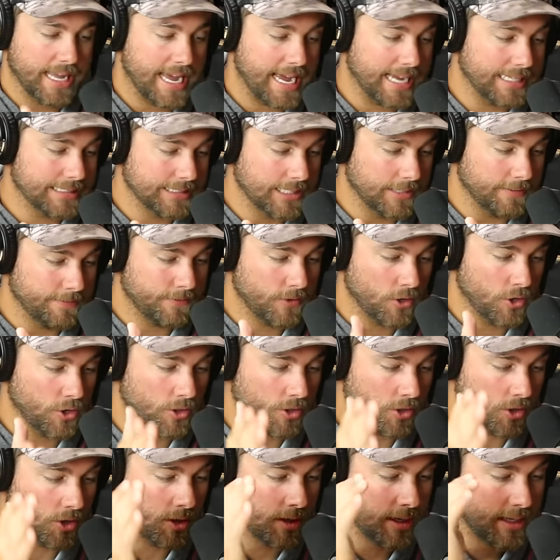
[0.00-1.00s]
cast it
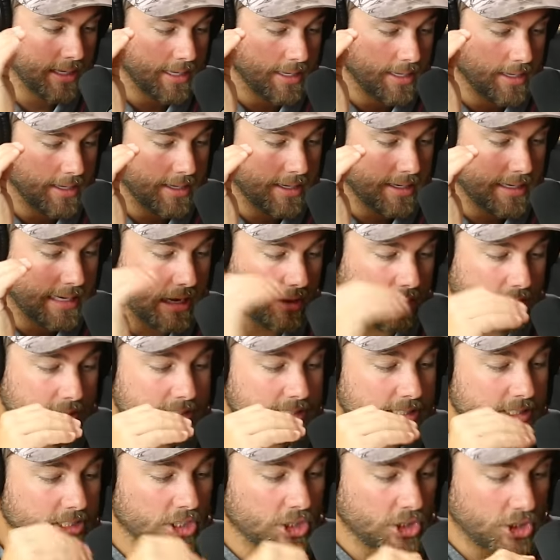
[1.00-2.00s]
further. Now,
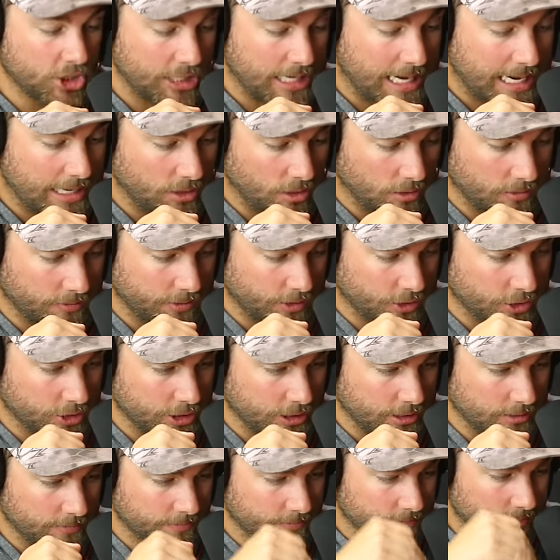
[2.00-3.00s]
this is the shallow
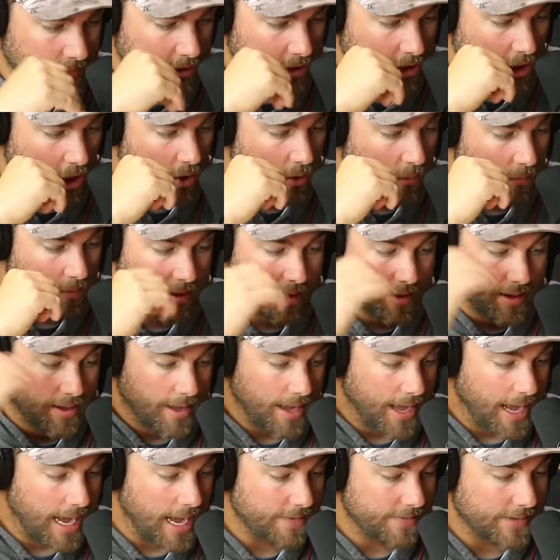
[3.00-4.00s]
version. So,
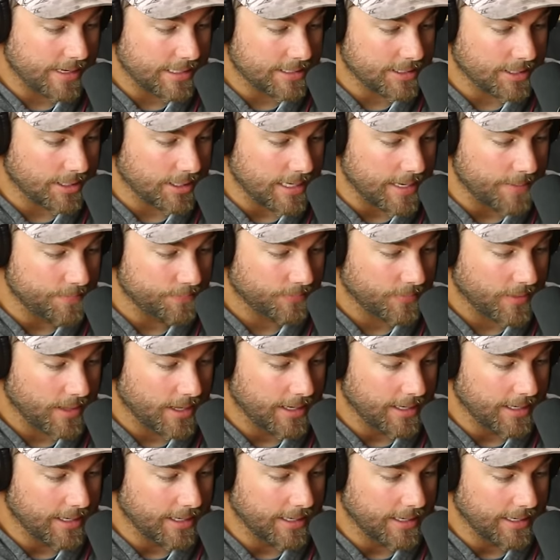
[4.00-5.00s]
obviously,
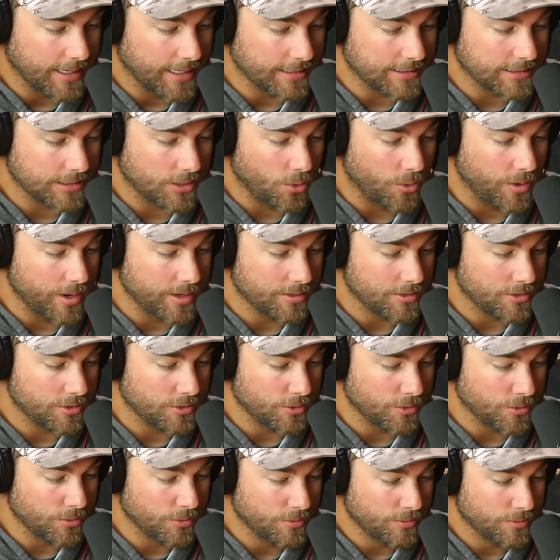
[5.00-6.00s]
it's going
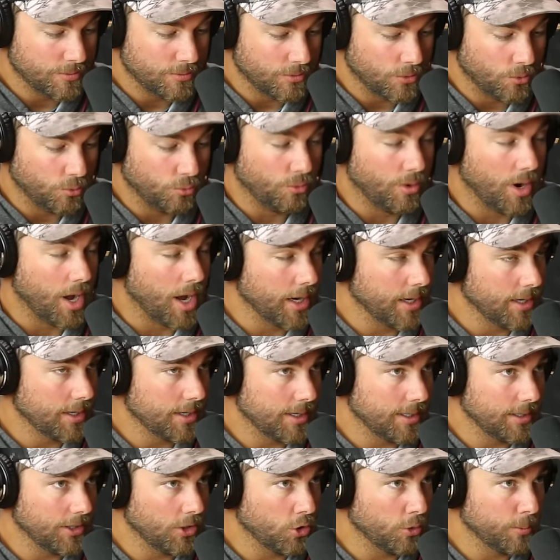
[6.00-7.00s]
to run
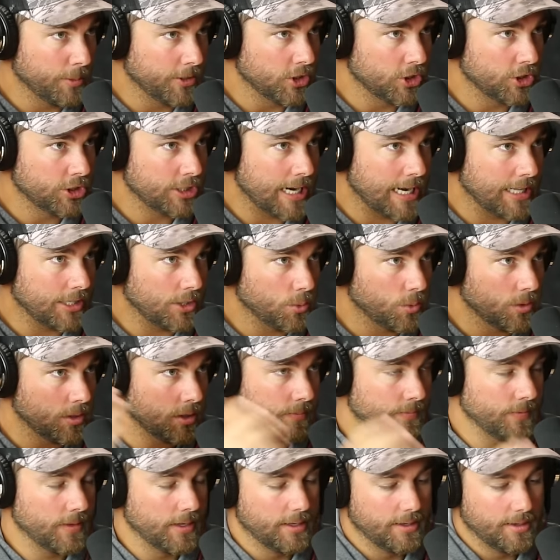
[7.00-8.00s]
a little bit
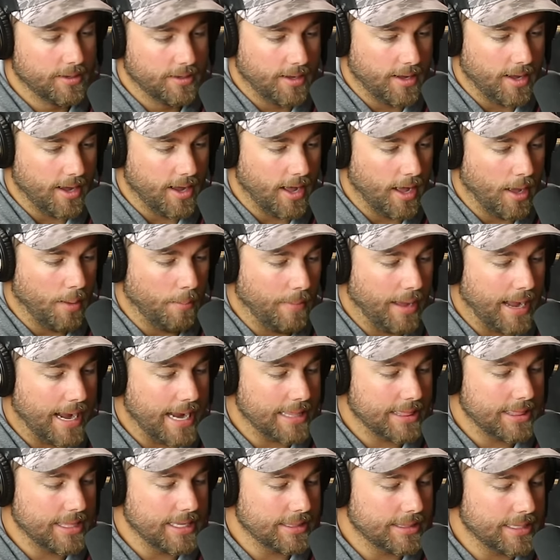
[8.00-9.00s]
shallower.
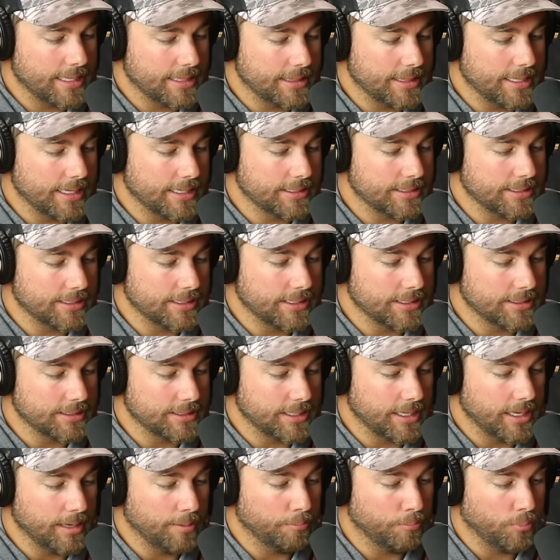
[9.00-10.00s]
I think that this
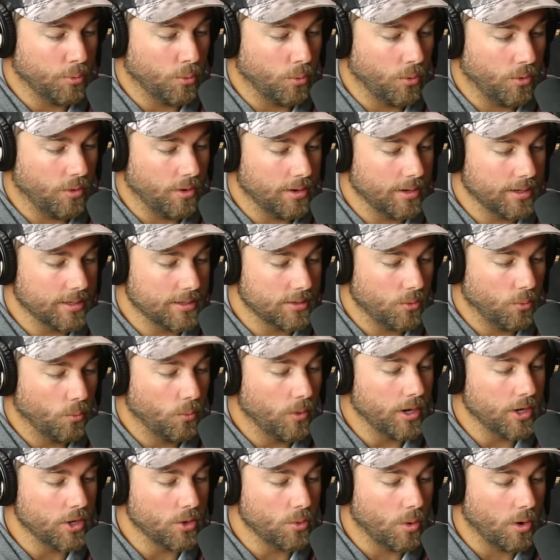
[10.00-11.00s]
is important
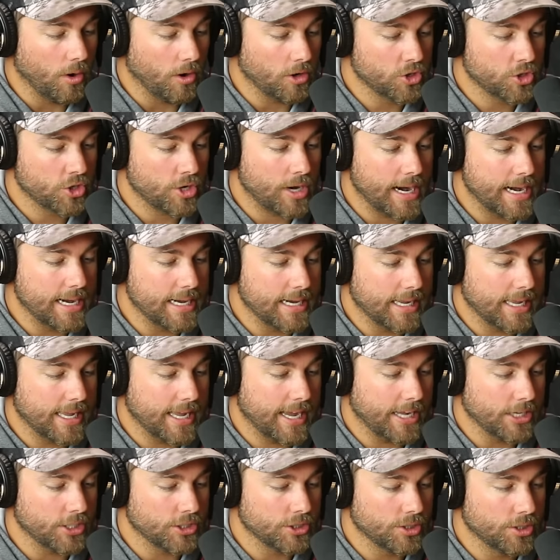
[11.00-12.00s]
when you are trying to
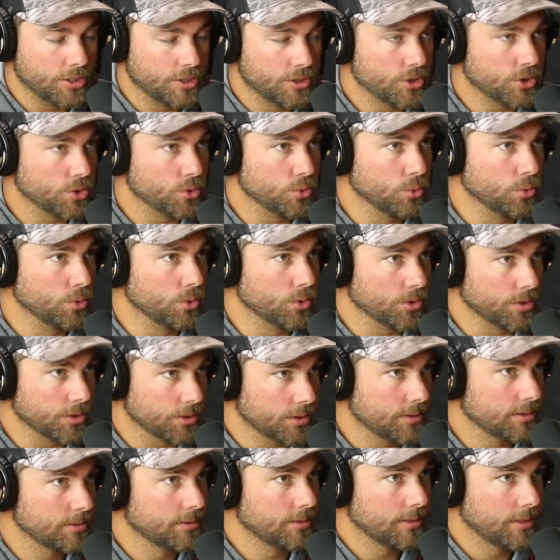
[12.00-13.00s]
catch
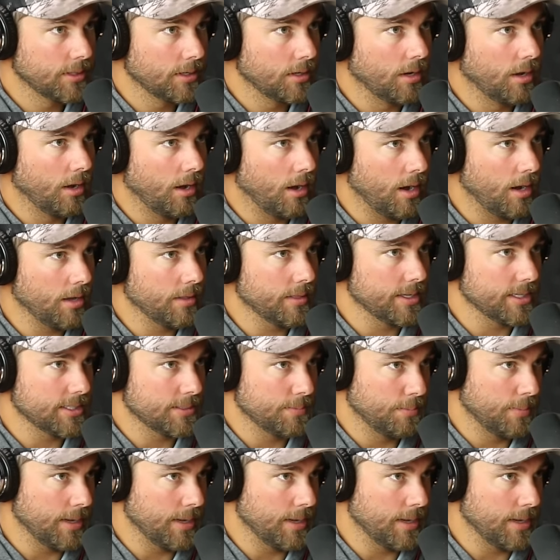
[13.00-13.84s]
schoolers on this